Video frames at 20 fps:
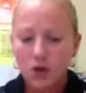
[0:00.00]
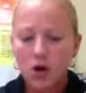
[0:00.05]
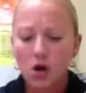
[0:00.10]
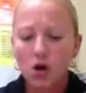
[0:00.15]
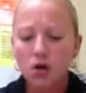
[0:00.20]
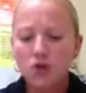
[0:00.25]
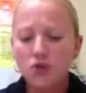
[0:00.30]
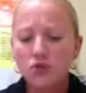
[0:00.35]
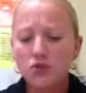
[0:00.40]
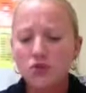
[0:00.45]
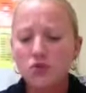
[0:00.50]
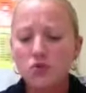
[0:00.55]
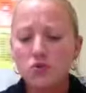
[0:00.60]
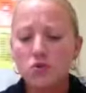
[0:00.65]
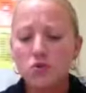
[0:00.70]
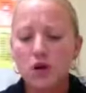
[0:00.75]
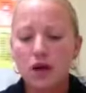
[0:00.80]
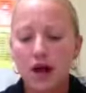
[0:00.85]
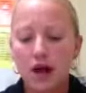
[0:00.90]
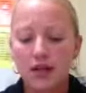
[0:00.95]
our
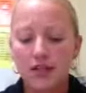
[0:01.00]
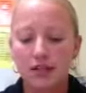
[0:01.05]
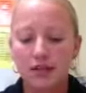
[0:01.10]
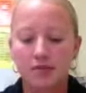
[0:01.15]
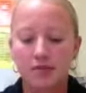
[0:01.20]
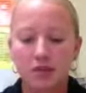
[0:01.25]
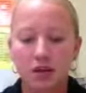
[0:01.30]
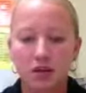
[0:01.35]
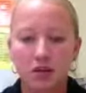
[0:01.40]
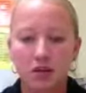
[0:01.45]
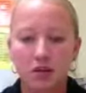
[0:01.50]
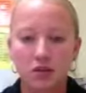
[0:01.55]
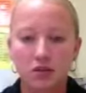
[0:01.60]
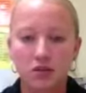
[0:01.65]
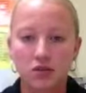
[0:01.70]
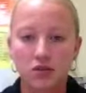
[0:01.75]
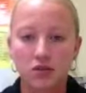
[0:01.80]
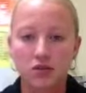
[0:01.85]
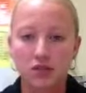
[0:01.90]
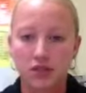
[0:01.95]
school has something called
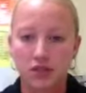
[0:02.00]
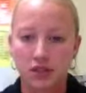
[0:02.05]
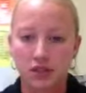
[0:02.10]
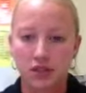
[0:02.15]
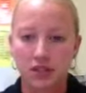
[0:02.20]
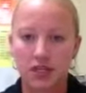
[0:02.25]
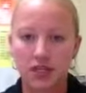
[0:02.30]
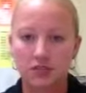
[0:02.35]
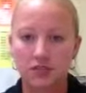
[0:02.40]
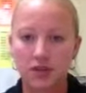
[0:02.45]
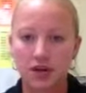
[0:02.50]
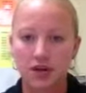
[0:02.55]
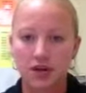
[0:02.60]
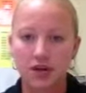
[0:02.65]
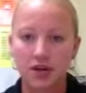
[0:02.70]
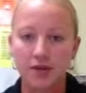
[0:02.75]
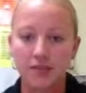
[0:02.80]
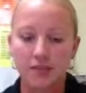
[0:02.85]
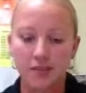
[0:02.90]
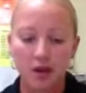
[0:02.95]
Student Success
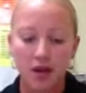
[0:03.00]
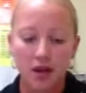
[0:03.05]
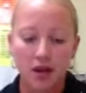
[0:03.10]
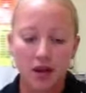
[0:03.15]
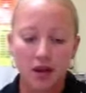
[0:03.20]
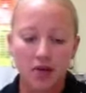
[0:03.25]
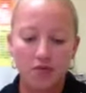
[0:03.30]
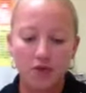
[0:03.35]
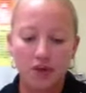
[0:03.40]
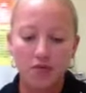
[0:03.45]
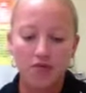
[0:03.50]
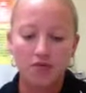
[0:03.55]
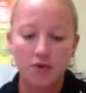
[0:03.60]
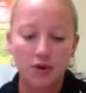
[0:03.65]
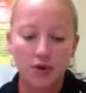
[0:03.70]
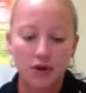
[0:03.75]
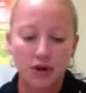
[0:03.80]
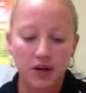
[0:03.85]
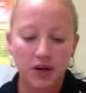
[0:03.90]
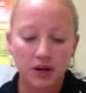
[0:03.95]
Period, and we have
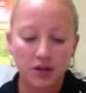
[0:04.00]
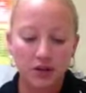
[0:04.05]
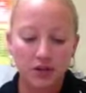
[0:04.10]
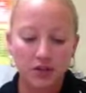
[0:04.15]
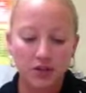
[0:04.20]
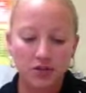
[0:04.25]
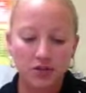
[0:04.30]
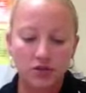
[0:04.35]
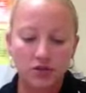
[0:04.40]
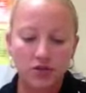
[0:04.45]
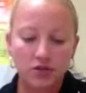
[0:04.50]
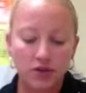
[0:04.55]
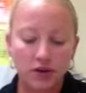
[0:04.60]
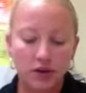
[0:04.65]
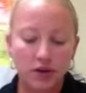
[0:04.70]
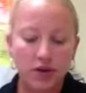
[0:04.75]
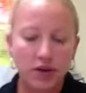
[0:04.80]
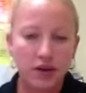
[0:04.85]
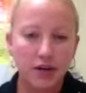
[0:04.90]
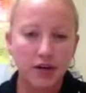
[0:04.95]
broken it into two different
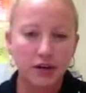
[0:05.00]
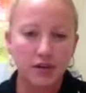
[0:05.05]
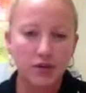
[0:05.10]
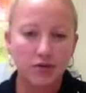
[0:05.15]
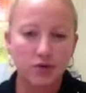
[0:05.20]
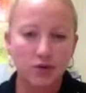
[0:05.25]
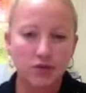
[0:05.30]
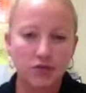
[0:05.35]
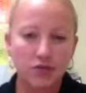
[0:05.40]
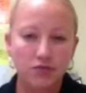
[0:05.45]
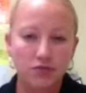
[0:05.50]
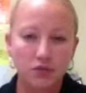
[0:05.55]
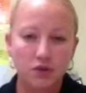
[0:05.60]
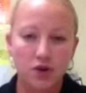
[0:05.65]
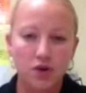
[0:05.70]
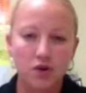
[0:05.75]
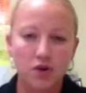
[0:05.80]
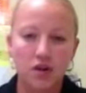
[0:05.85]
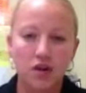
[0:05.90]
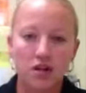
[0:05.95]
areas. One's for
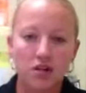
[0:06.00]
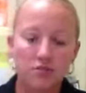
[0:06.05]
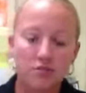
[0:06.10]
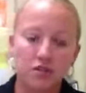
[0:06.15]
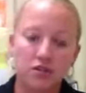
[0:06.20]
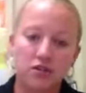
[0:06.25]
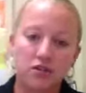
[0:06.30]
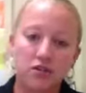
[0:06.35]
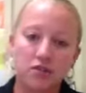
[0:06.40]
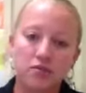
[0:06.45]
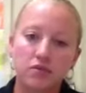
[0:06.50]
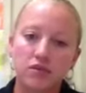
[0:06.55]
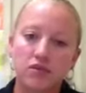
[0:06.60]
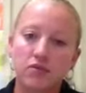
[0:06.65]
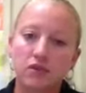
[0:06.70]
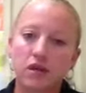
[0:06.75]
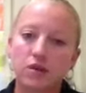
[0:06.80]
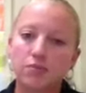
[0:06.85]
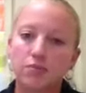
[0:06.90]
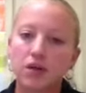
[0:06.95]
lower elementary and one's
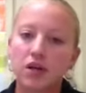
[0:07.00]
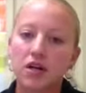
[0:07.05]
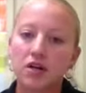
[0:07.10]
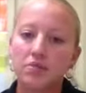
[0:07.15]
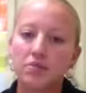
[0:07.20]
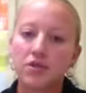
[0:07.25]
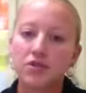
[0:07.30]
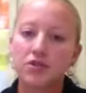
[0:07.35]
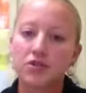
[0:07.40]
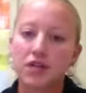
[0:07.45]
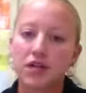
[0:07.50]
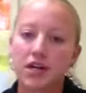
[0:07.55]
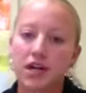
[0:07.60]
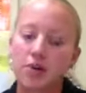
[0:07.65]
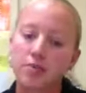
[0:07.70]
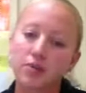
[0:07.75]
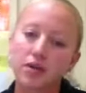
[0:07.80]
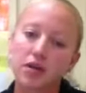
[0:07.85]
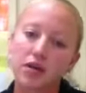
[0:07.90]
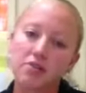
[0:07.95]
for upper elementary, and
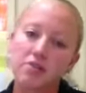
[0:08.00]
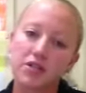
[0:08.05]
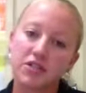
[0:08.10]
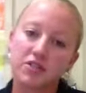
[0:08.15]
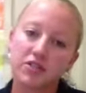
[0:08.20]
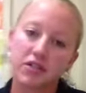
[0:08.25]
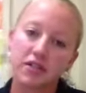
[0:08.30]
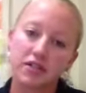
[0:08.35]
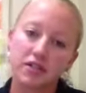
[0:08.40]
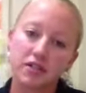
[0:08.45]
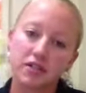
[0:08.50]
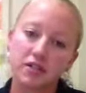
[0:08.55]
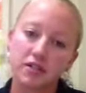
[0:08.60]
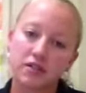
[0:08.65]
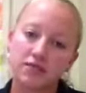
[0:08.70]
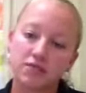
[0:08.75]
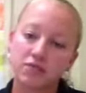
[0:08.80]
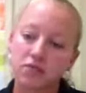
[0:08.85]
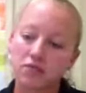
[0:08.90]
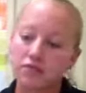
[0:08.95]
upper elementary consists
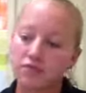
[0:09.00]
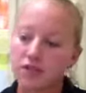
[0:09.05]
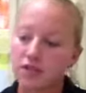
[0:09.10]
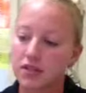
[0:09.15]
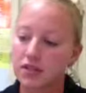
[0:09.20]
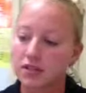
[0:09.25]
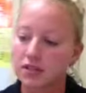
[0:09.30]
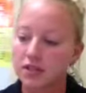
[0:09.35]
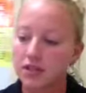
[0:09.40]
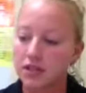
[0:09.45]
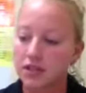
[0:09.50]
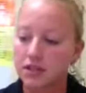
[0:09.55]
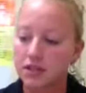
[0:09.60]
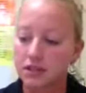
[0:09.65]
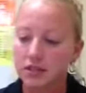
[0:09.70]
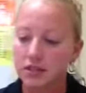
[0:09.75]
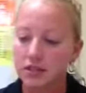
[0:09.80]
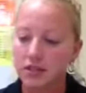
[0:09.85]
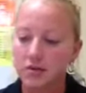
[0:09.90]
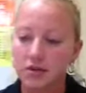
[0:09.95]
of 4th, 5th, and 6th,
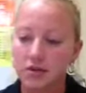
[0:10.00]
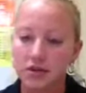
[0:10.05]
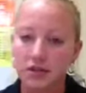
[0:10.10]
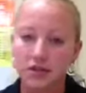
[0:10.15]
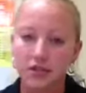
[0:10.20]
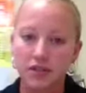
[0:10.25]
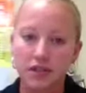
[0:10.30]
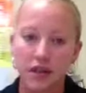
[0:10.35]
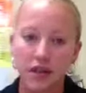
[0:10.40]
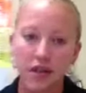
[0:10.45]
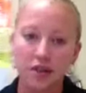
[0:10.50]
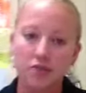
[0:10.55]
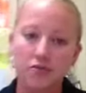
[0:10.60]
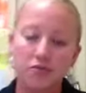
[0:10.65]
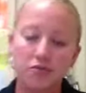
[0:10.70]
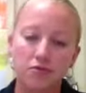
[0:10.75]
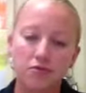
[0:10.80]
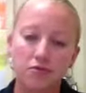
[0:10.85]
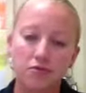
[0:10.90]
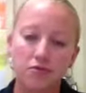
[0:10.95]
and lower is K through